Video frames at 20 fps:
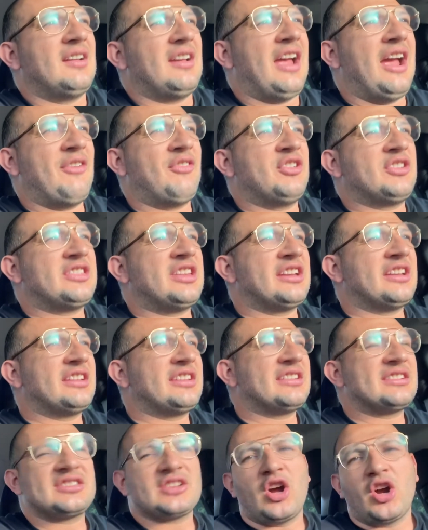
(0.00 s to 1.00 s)
everything
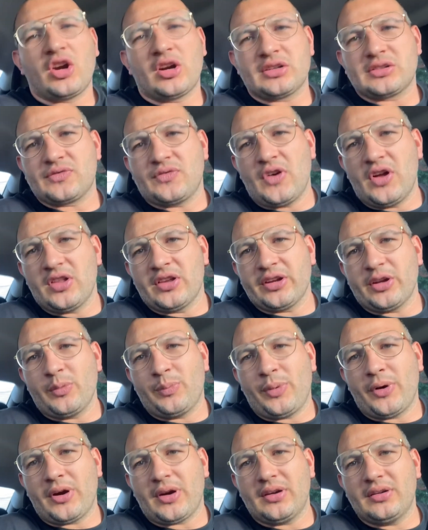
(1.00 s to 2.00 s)
in this car is falling
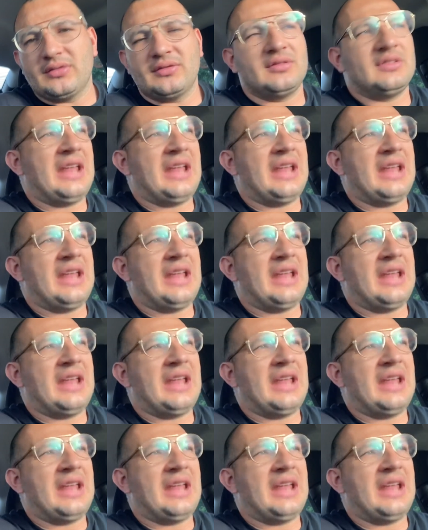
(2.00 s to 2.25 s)
apart.